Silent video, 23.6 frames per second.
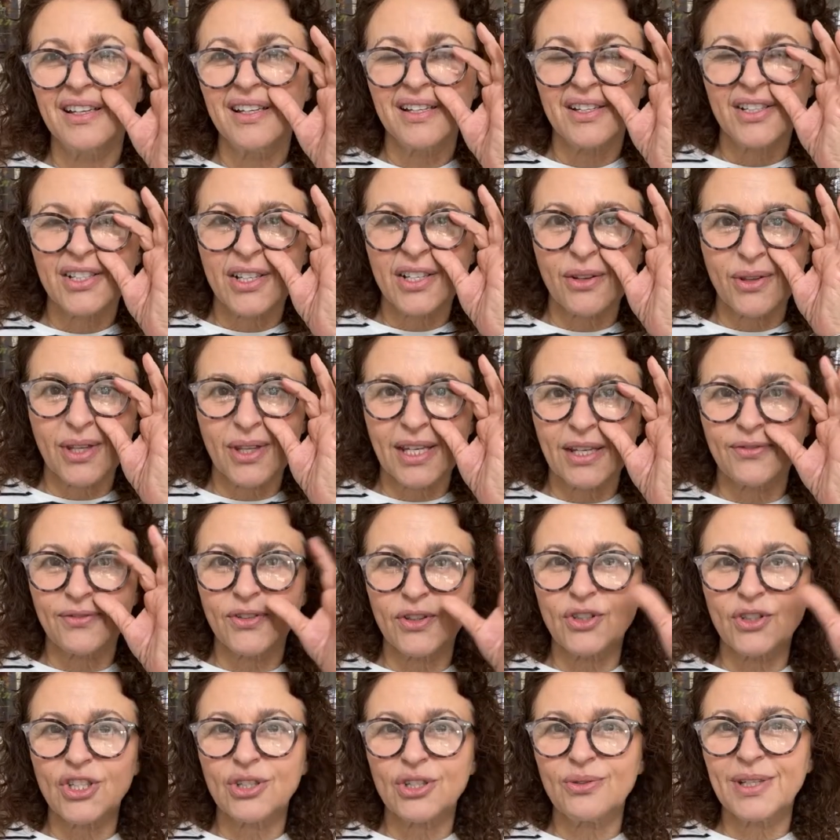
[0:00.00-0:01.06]
so that if
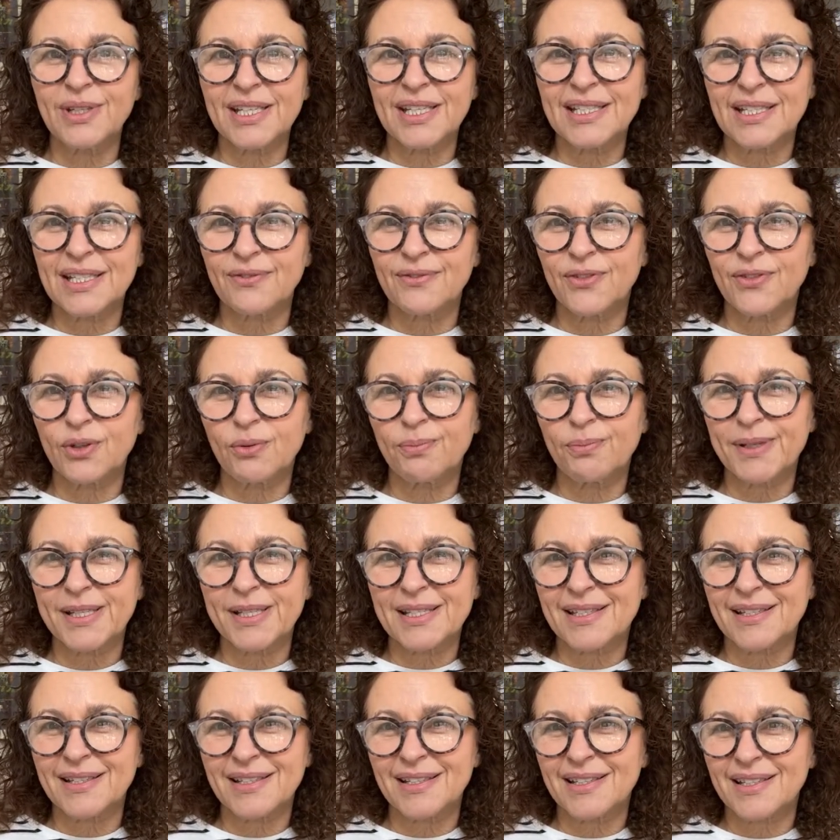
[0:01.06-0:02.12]
you do need it for your
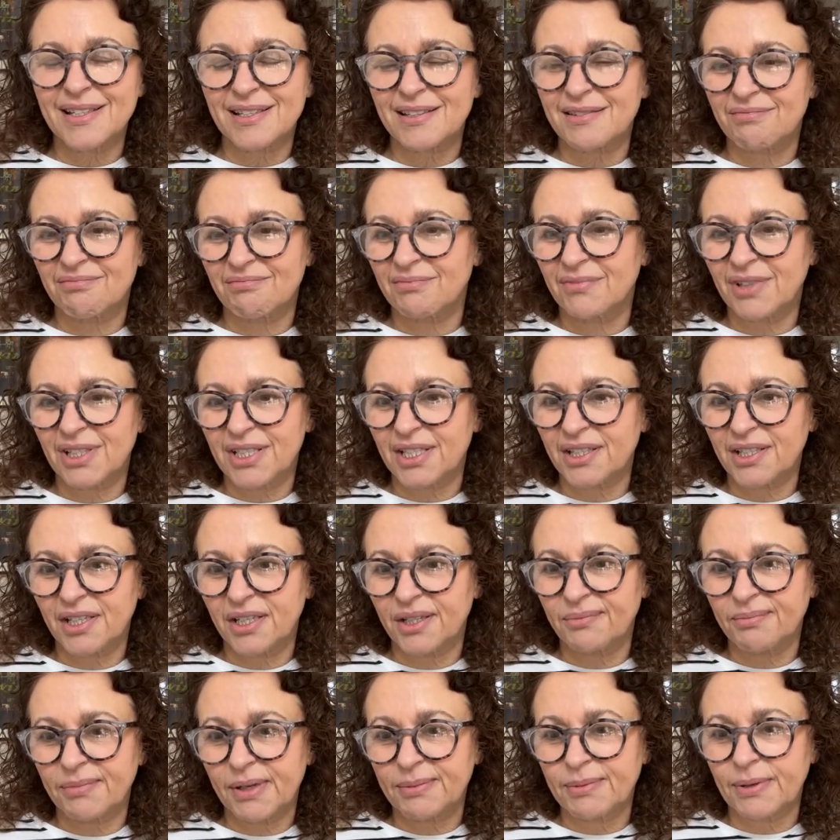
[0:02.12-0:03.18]
business, I don't
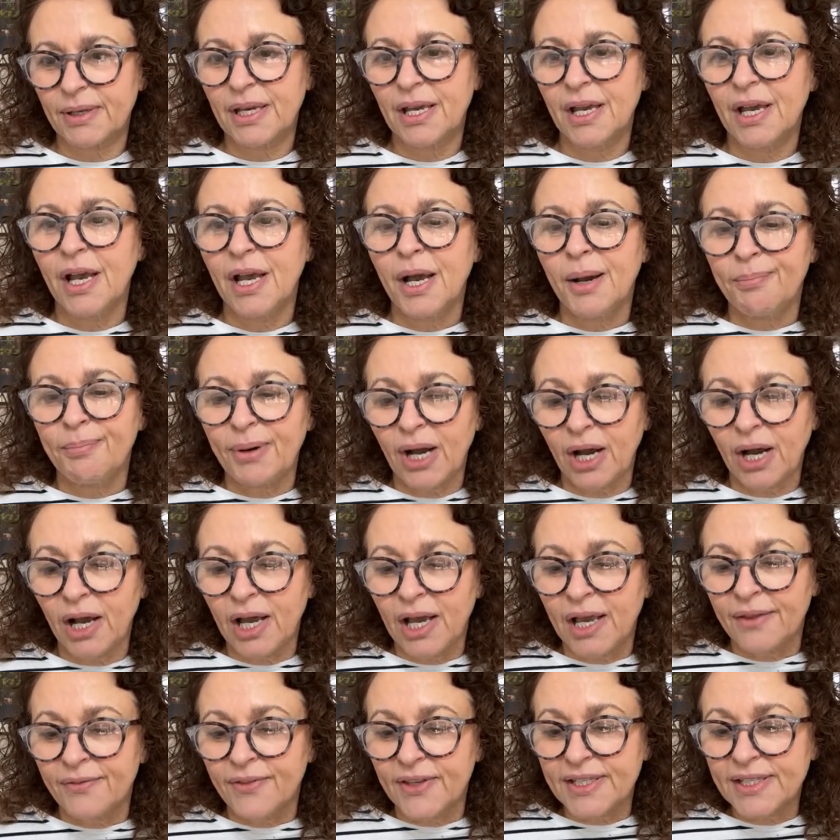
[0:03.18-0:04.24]
know, maybe. But
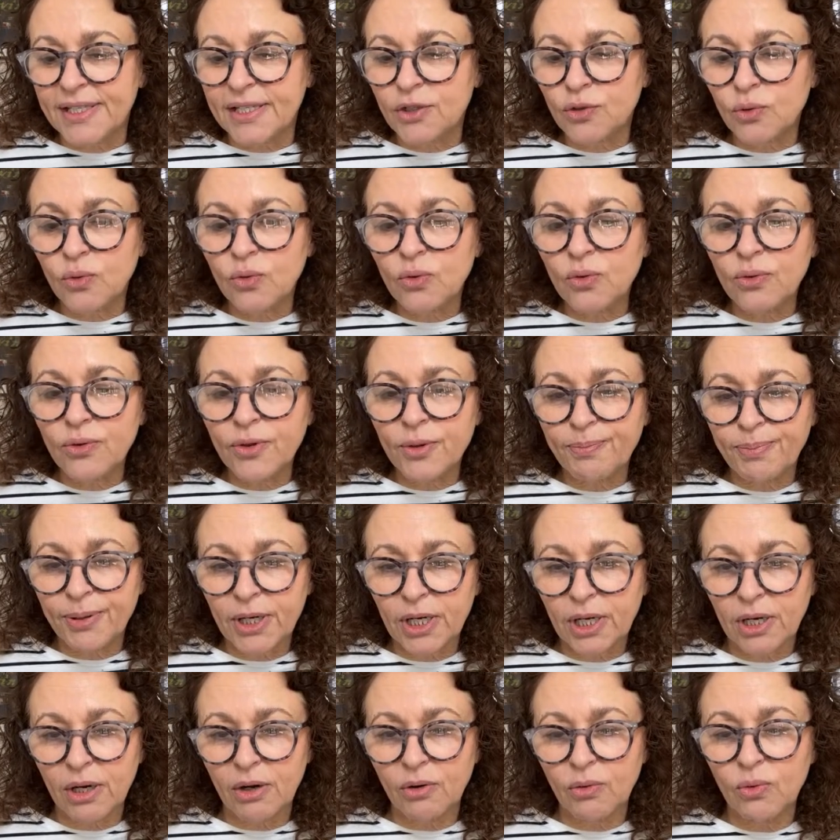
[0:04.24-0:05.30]
this is all the
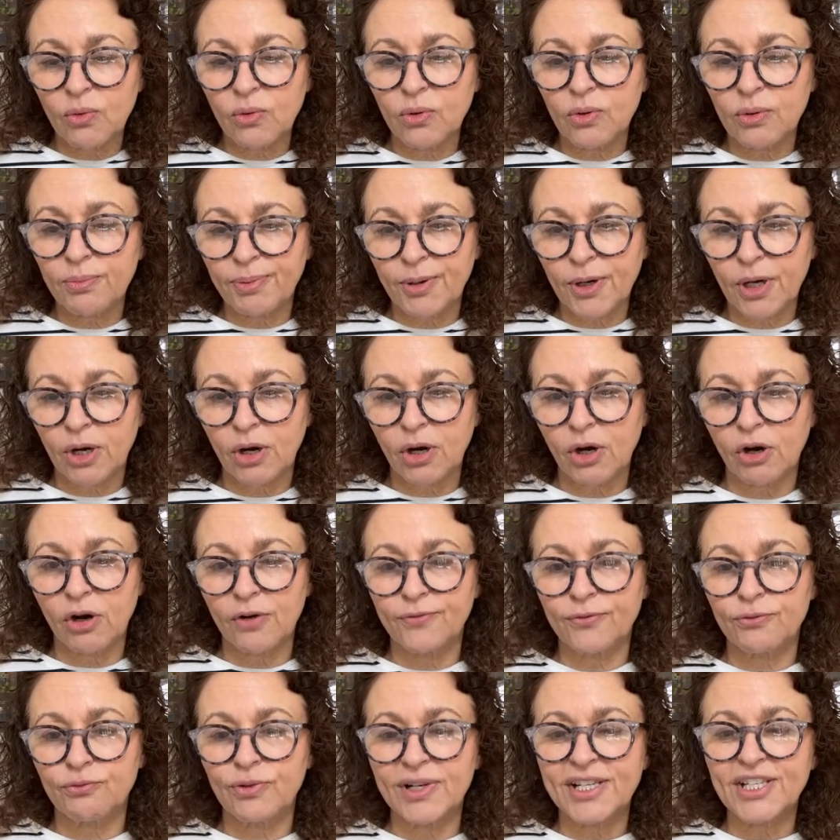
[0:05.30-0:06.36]
plot, all part
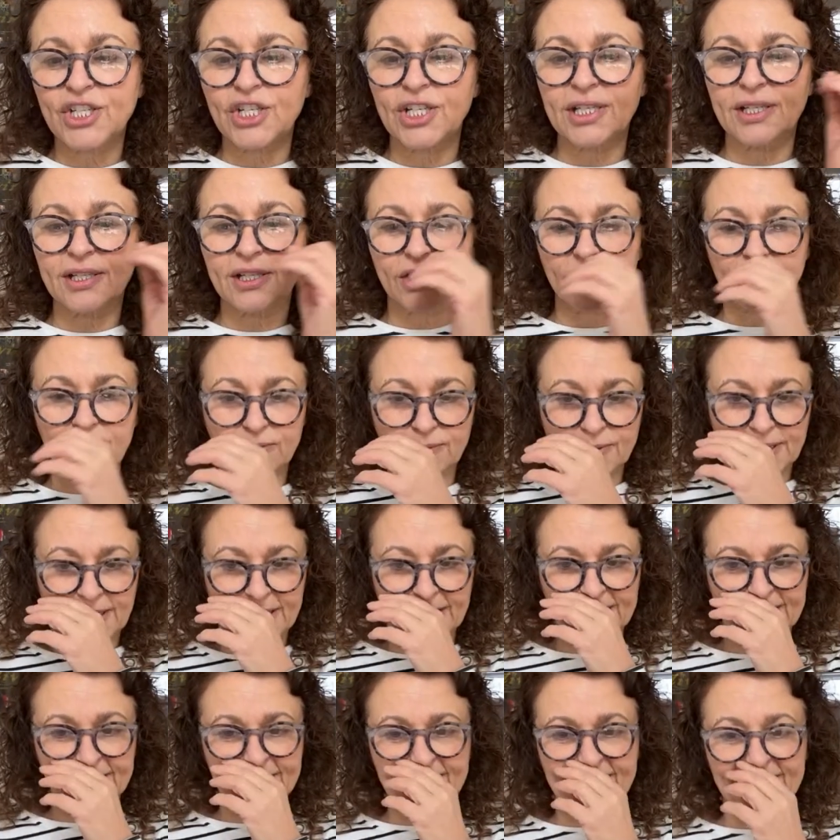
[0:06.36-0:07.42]
of Rishi
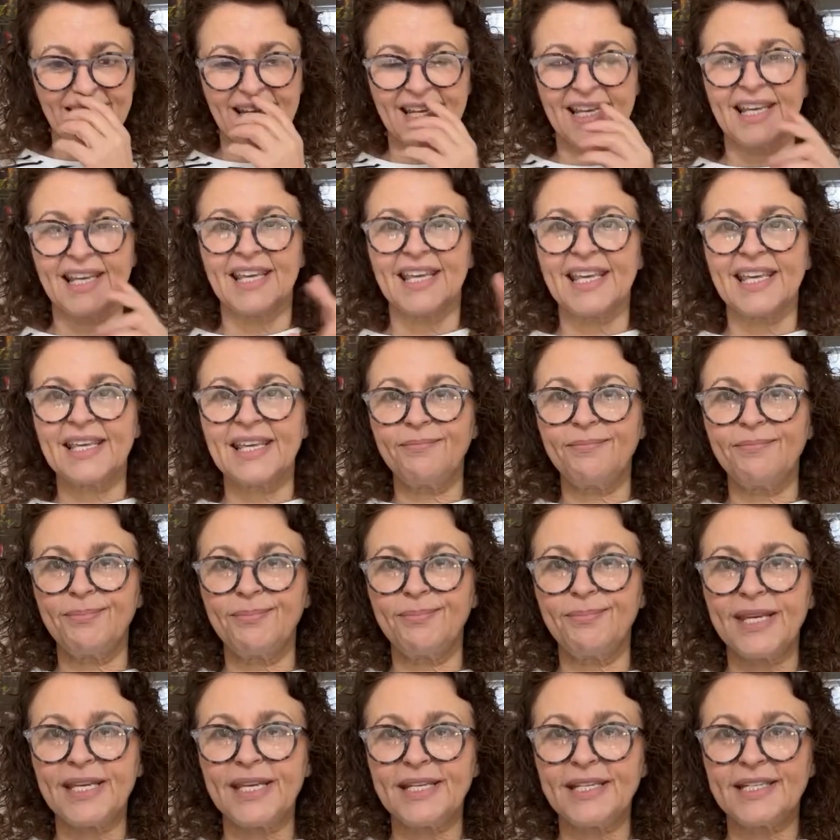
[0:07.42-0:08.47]
Sunak's
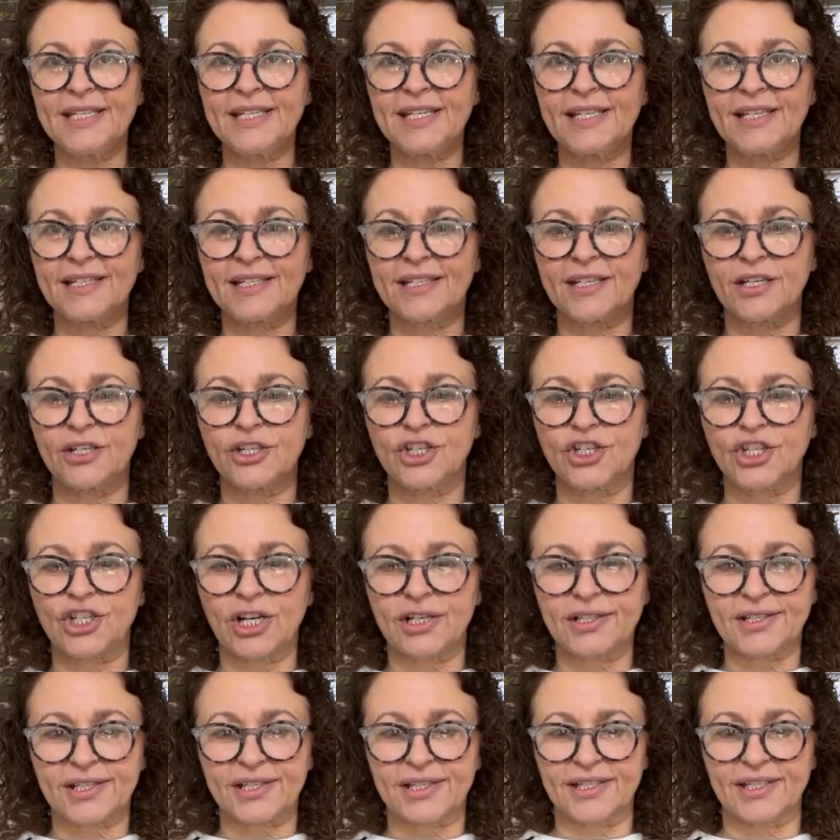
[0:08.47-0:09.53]
immediate
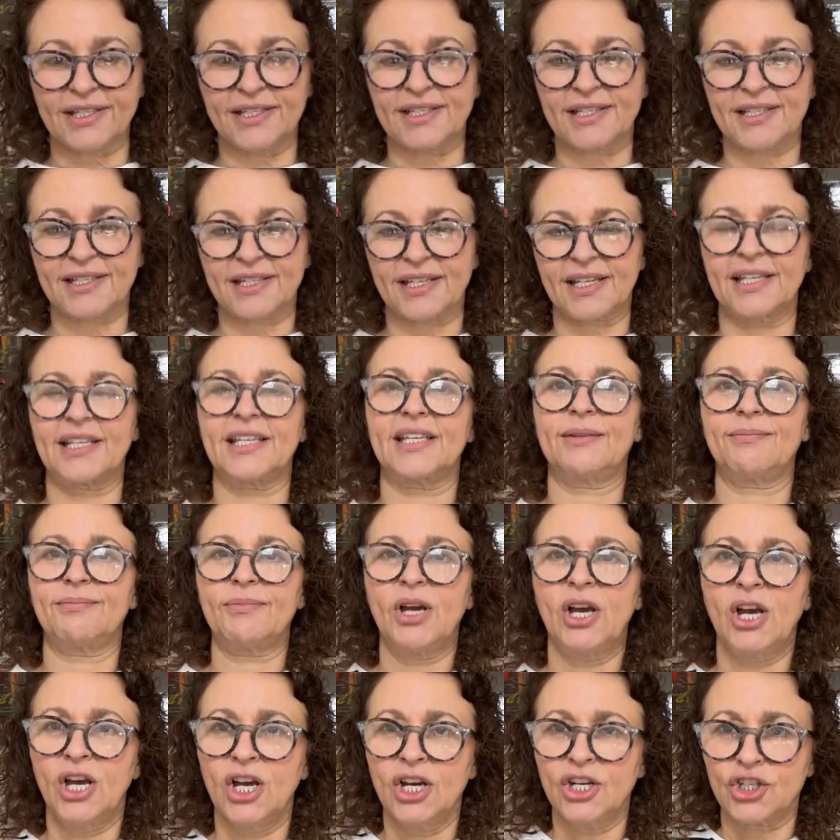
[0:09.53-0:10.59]
justice scheme
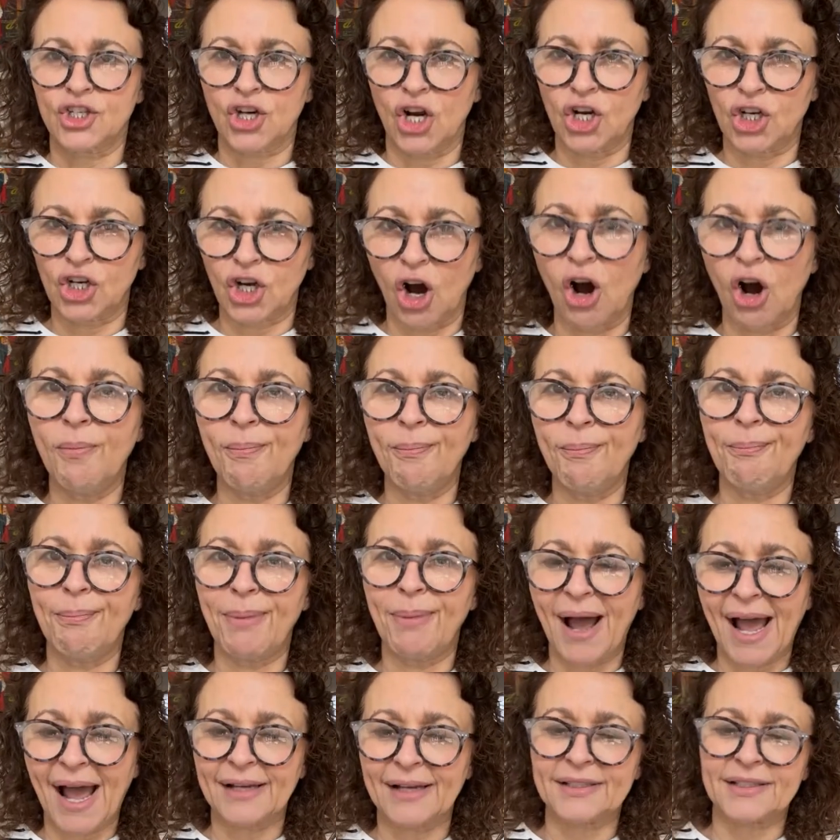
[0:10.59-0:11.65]
to
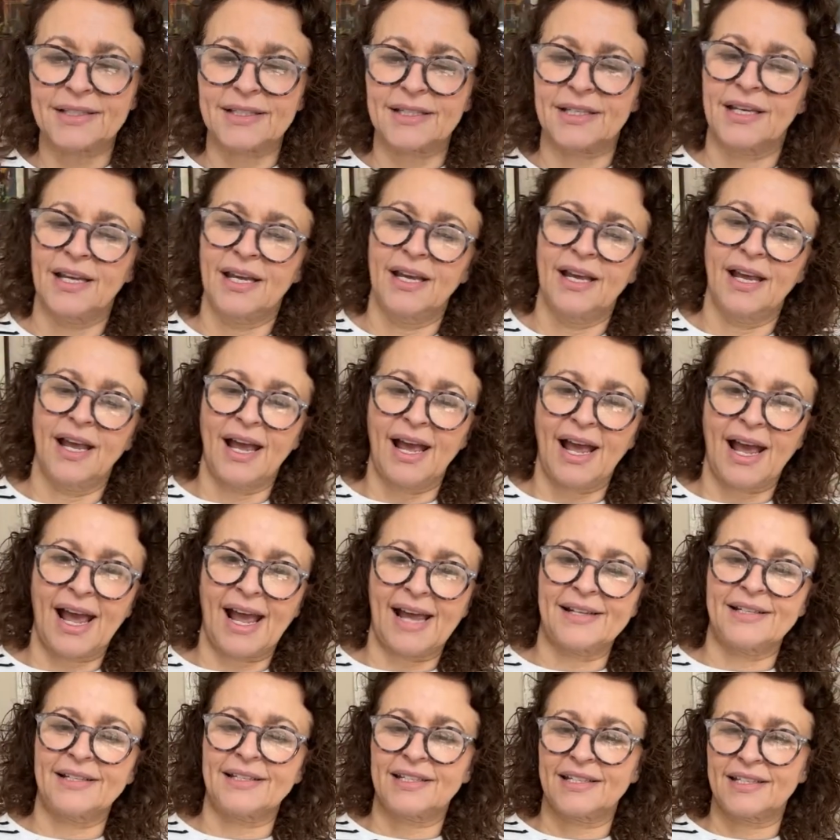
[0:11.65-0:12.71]
combat
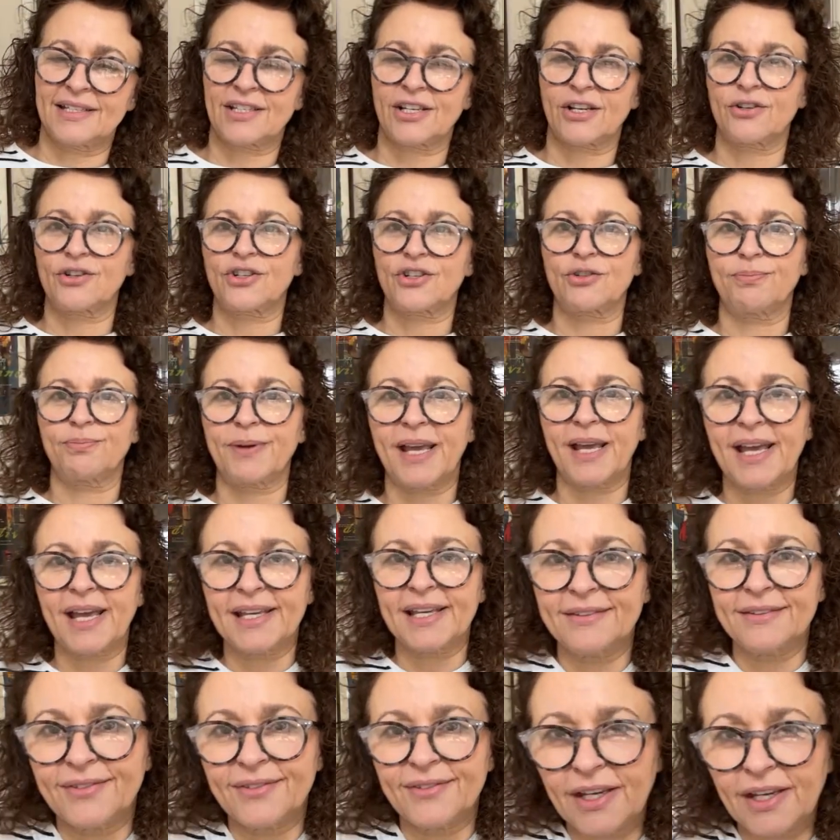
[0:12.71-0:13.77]
antisocial
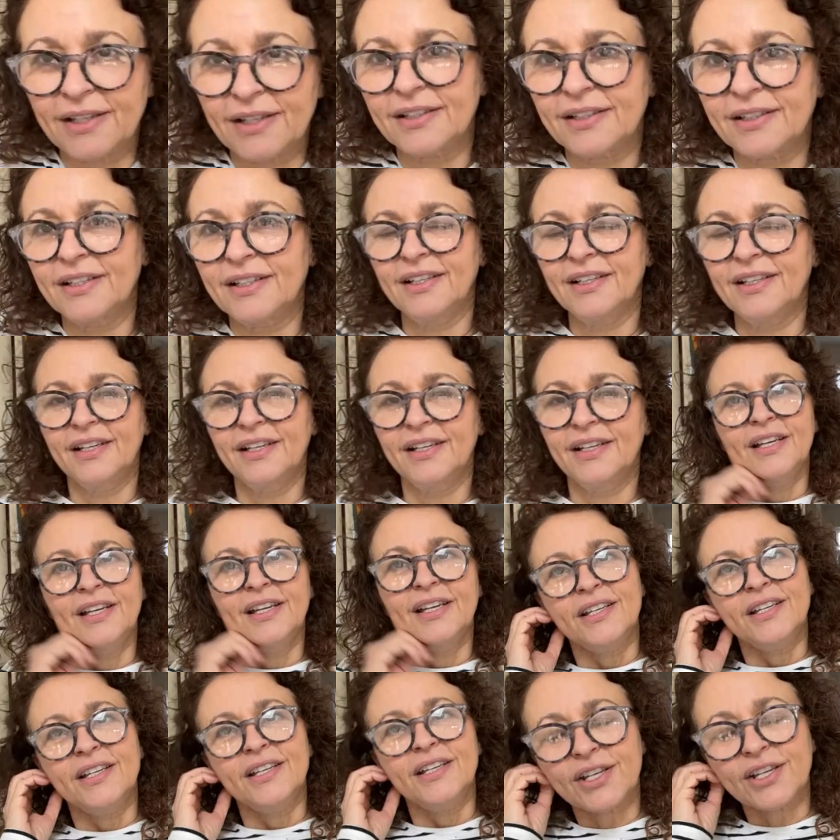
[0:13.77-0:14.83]
behaviour.
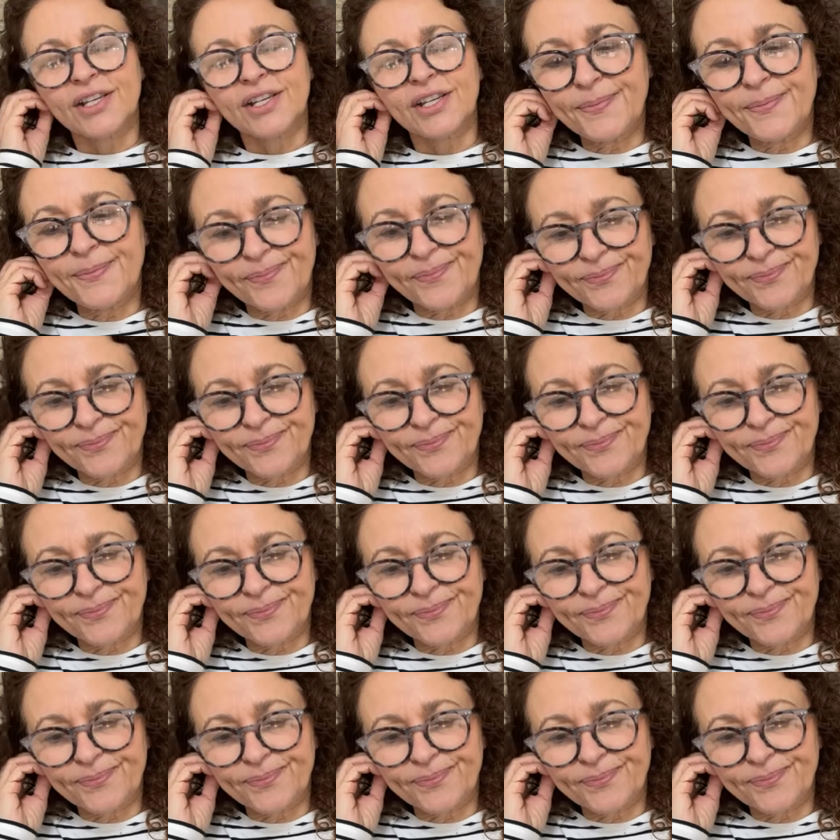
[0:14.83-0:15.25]
So